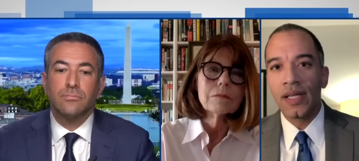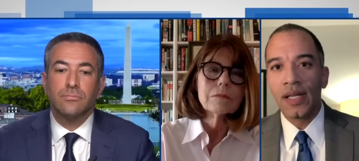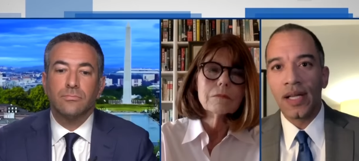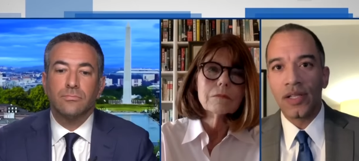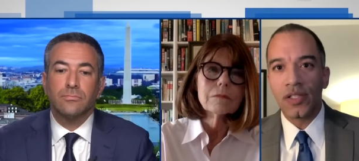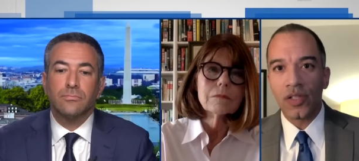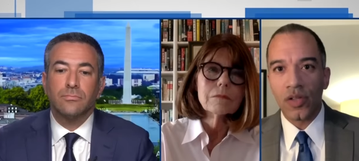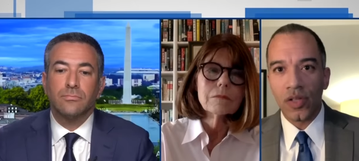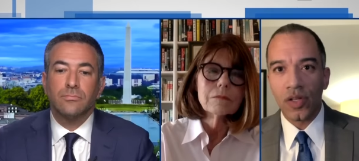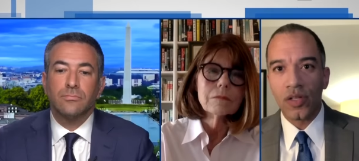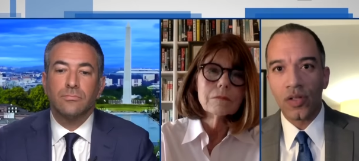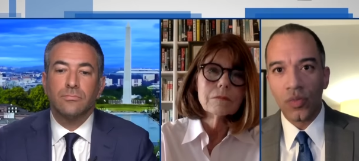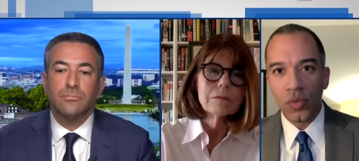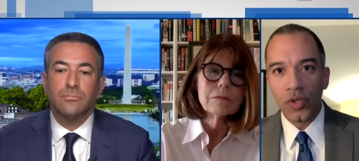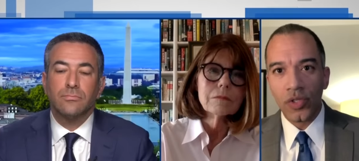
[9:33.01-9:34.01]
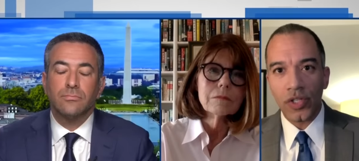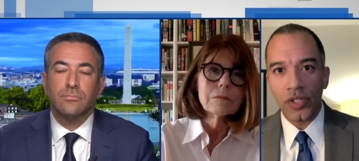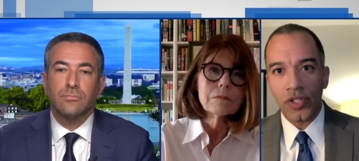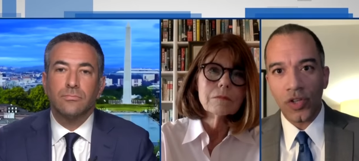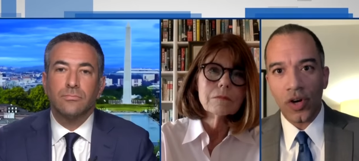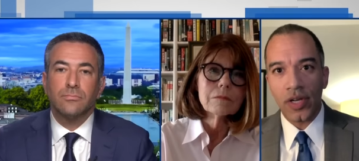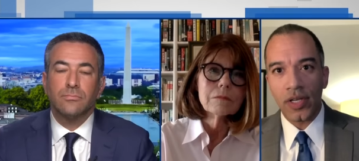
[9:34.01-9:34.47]
Speaker 1: And so the, the rules are
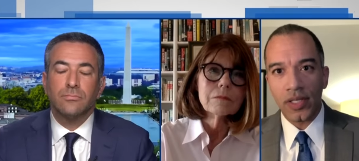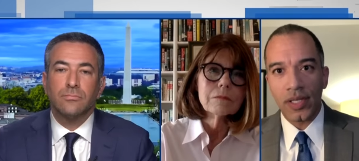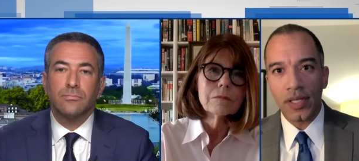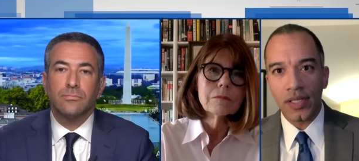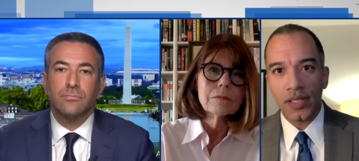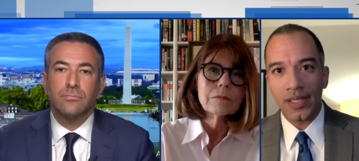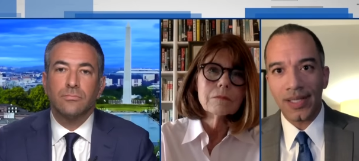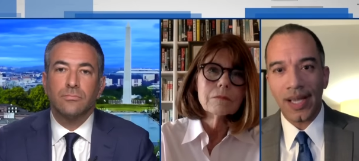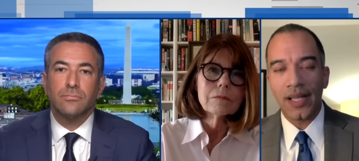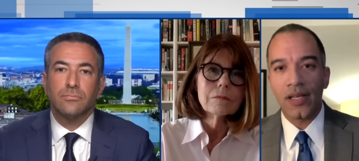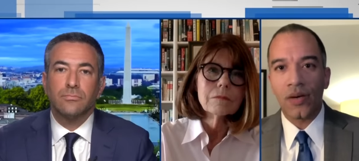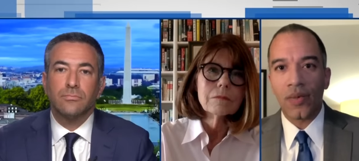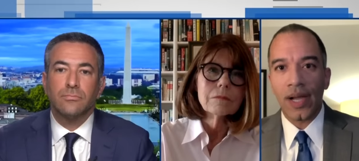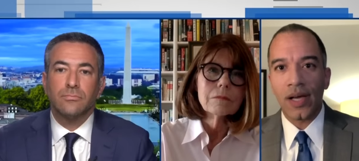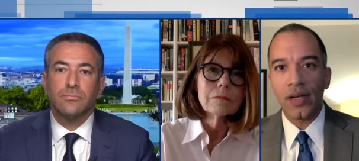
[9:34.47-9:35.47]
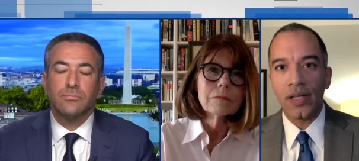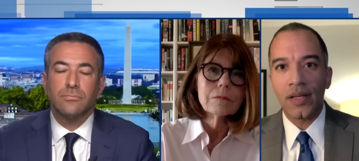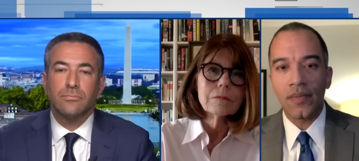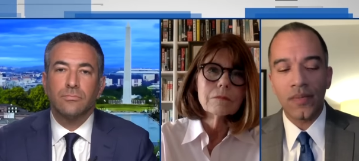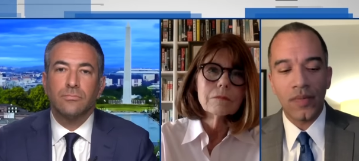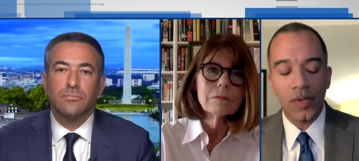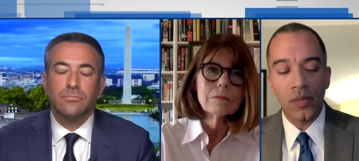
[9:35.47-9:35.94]
starting to, to tighten around
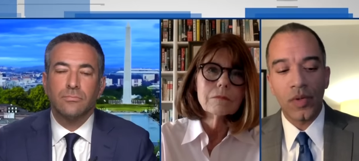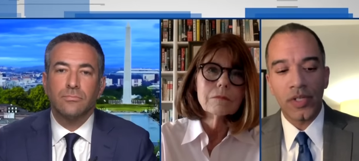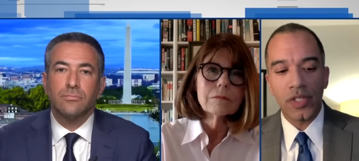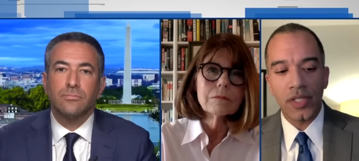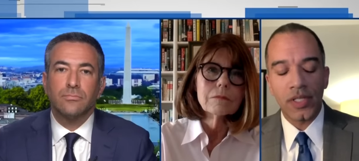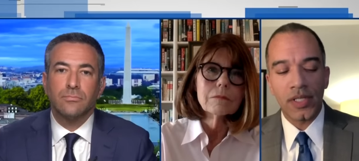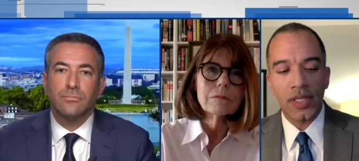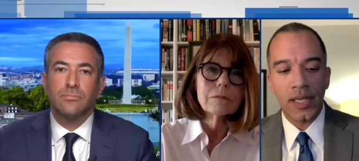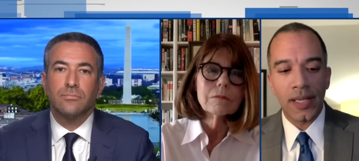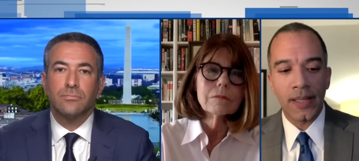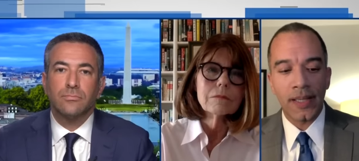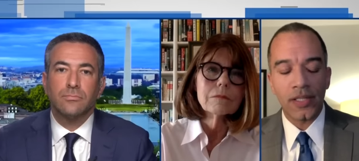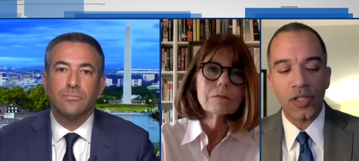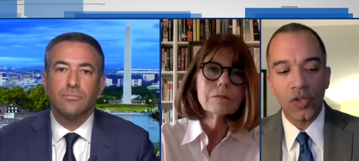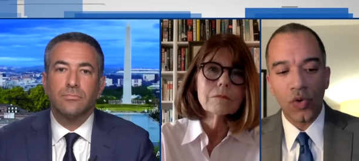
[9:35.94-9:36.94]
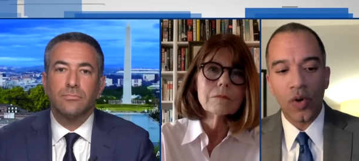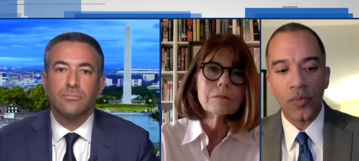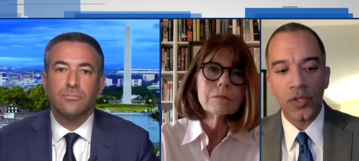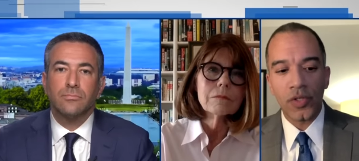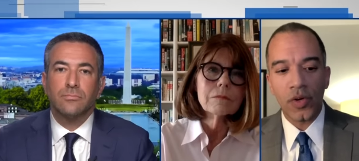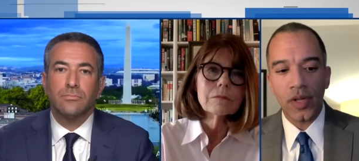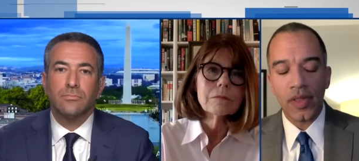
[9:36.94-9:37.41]
him, which is uh, that's a normal
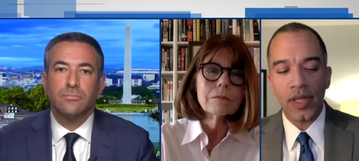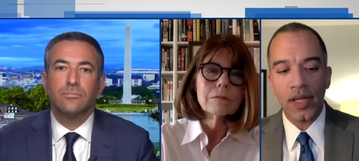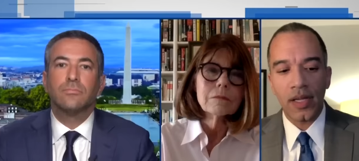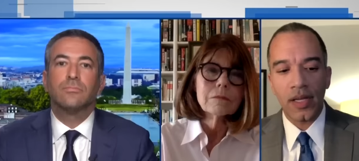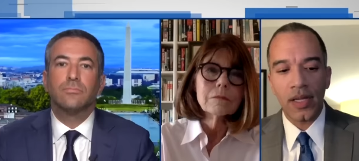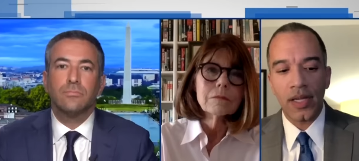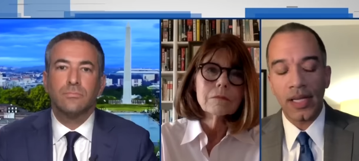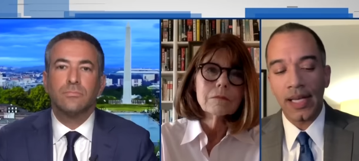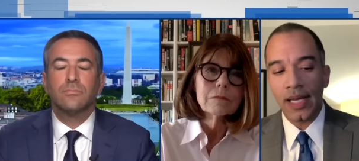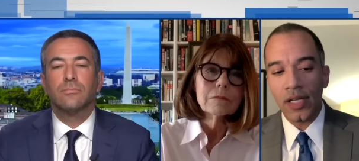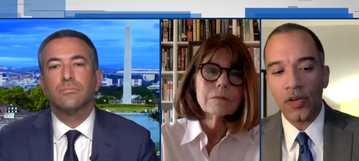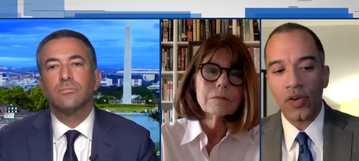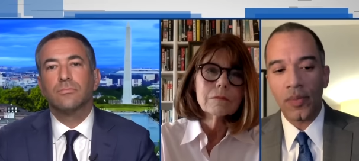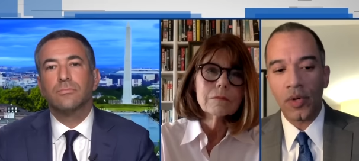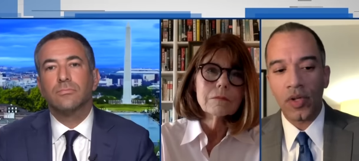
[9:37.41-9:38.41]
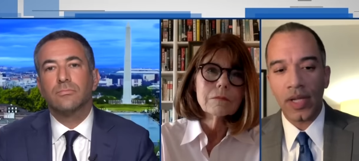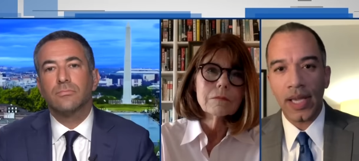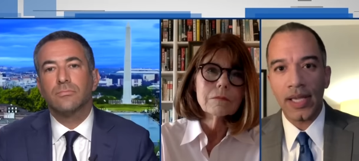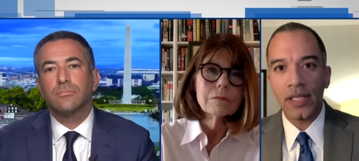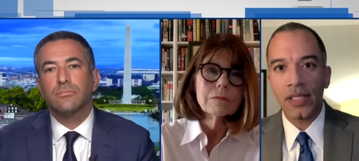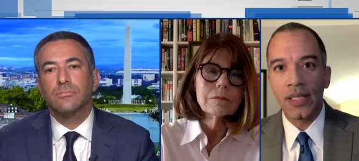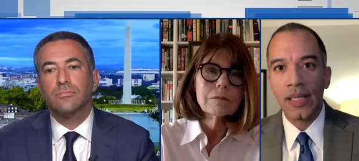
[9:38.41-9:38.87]
sort of thing in, a, in, any criminal
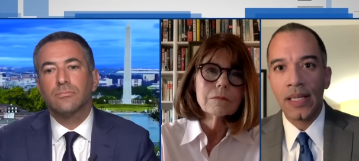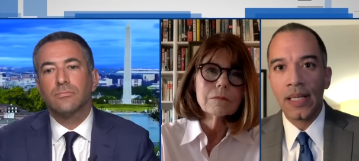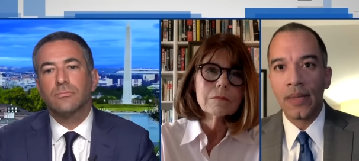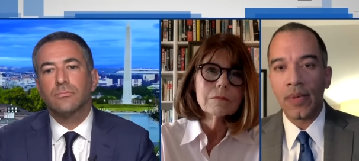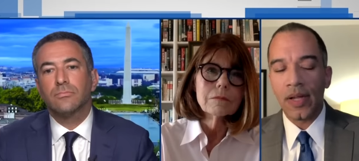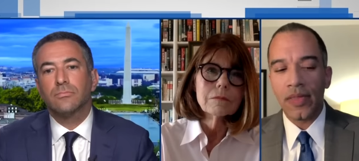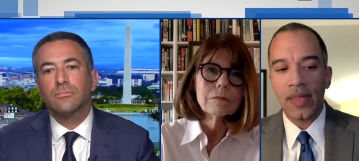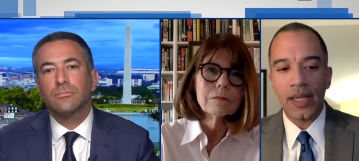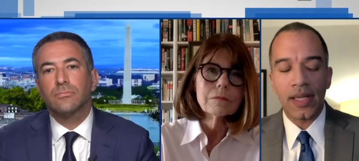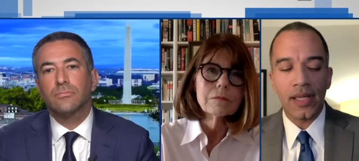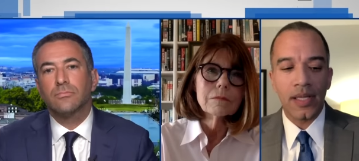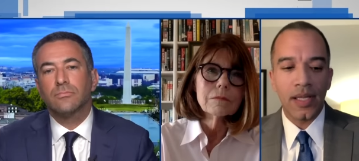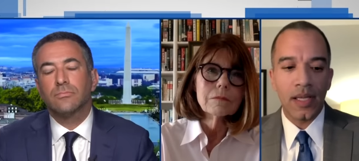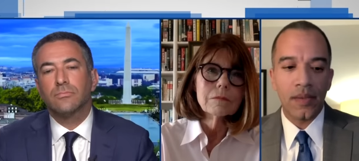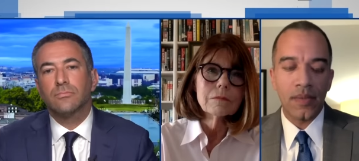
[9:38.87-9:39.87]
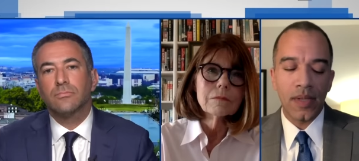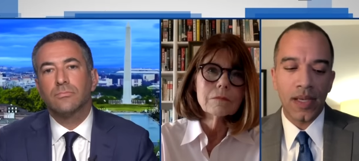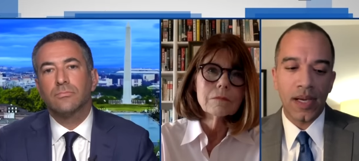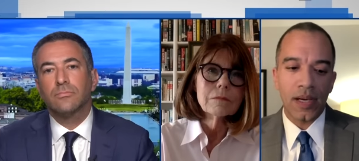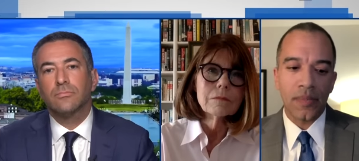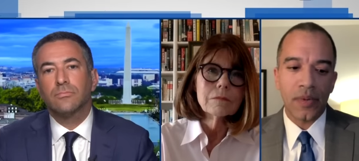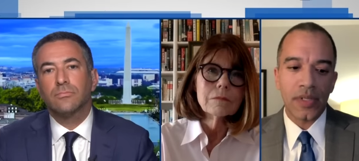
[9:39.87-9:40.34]
case. But I think it, it
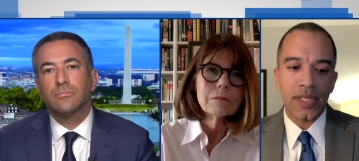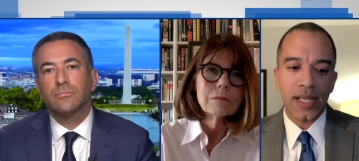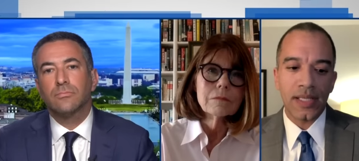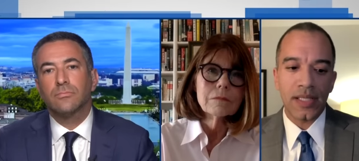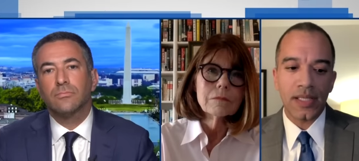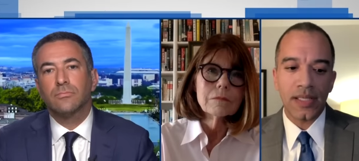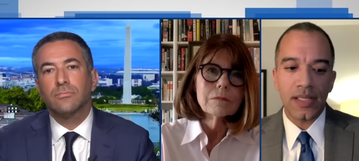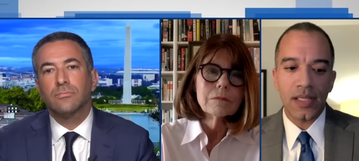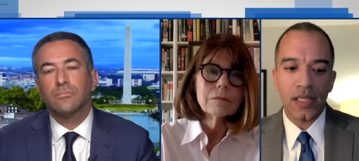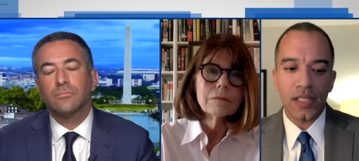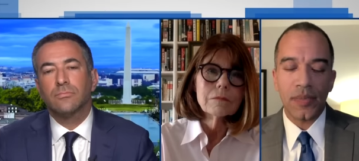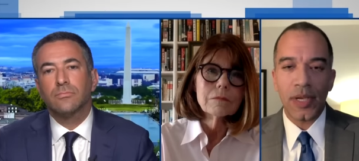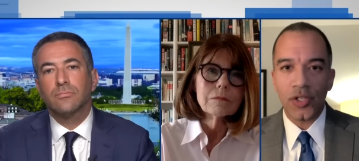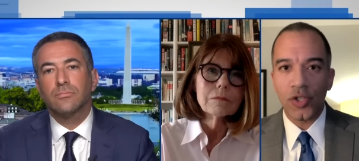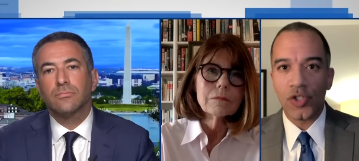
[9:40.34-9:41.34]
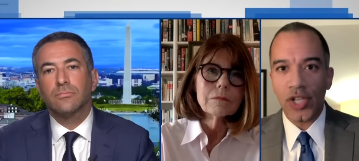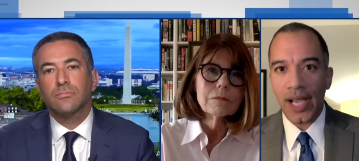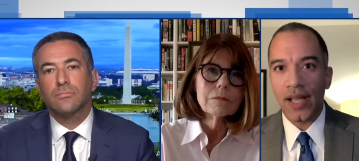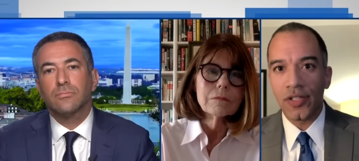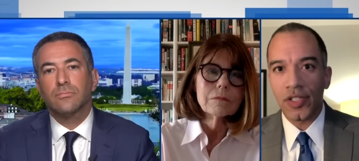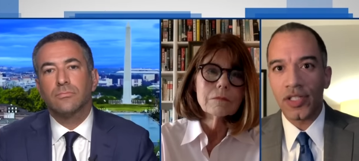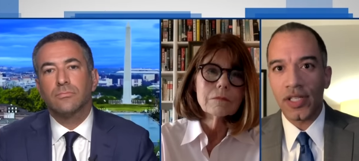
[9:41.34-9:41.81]
uh, presents special
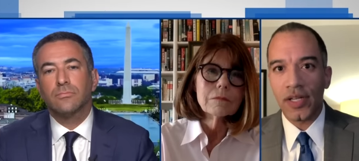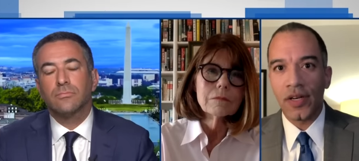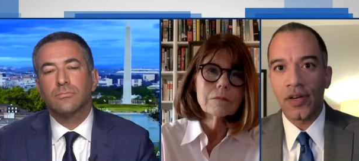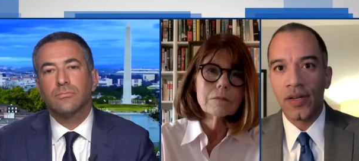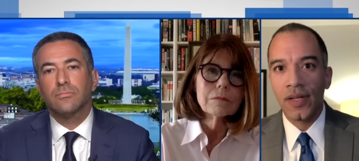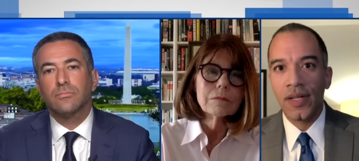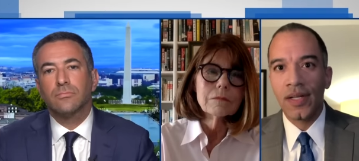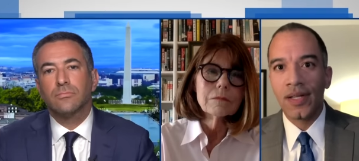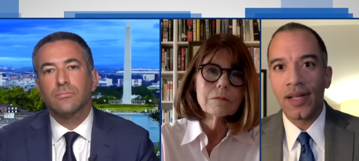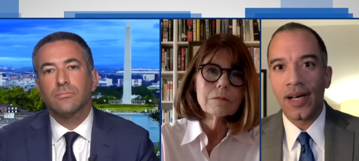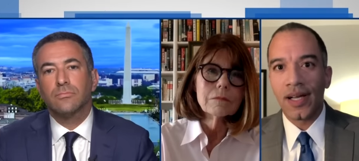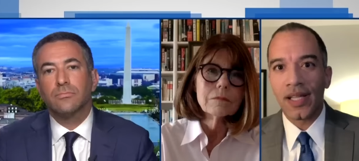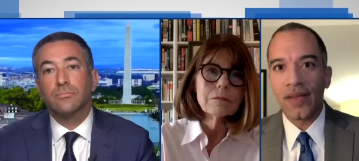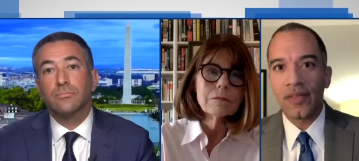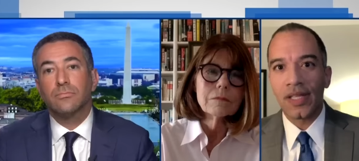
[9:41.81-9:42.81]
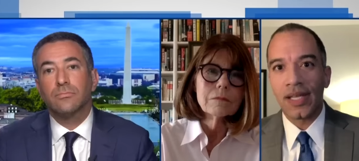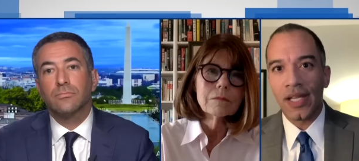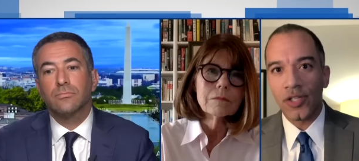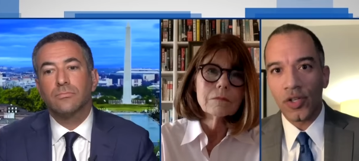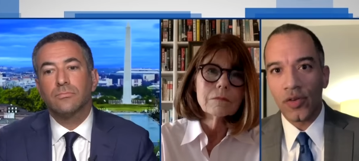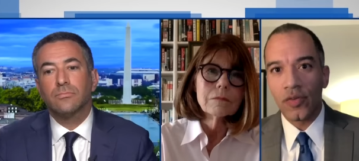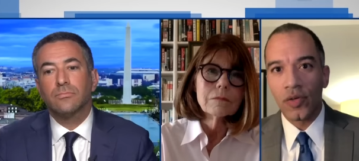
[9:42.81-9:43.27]
challenges here, uh, given the
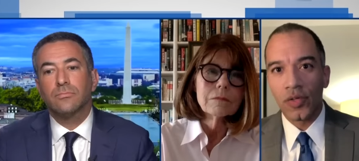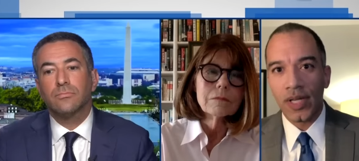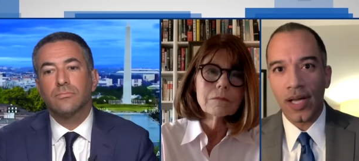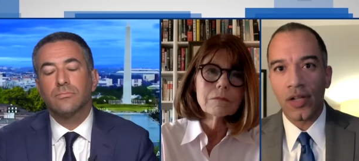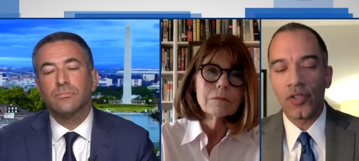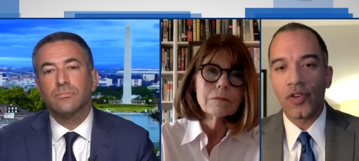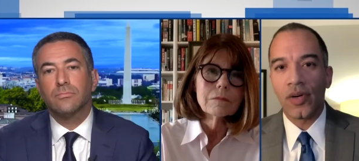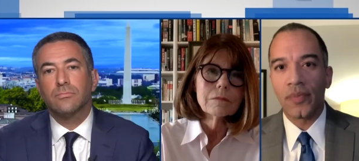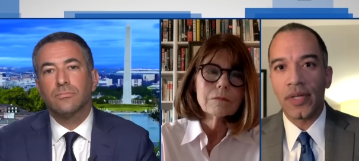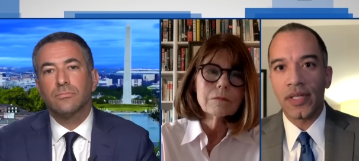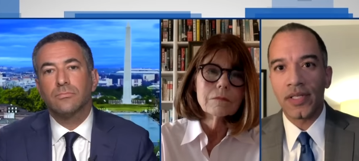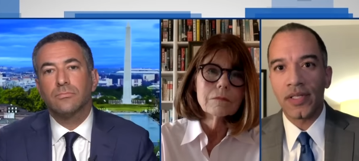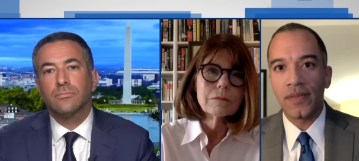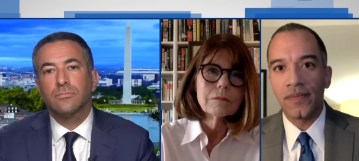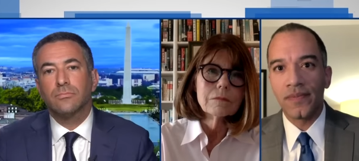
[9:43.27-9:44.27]
nature of who Donald Trump is.